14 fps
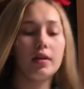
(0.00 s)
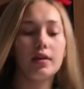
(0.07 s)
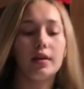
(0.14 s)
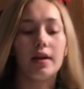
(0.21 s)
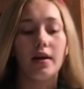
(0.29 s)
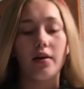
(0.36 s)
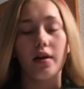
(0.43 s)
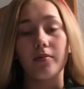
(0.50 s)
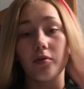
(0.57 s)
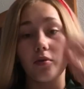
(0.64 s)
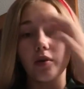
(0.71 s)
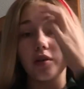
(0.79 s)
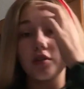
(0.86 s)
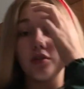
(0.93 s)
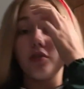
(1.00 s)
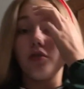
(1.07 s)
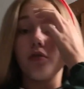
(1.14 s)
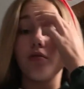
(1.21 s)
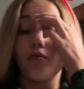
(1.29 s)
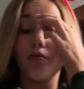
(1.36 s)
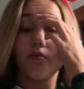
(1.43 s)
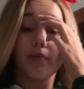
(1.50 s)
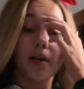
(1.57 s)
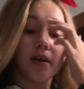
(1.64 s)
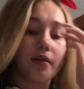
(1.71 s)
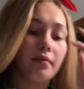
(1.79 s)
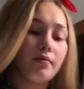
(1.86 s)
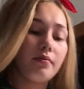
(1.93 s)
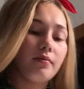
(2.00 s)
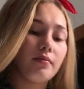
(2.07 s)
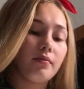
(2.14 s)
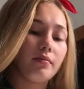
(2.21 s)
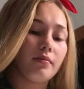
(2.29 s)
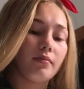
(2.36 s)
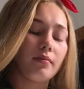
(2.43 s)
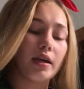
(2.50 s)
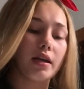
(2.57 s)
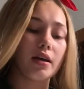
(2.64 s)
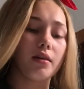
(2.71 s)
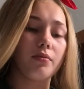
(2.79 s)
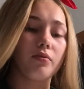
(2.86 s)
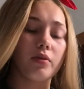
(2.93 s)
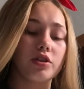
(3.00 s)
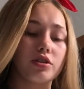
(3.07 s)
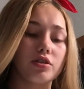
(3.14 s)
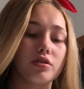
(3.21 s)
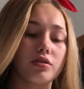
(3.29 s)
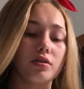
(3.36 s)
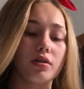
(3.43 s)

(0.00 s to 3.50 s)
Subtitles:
Now I'm going to do my makeup, which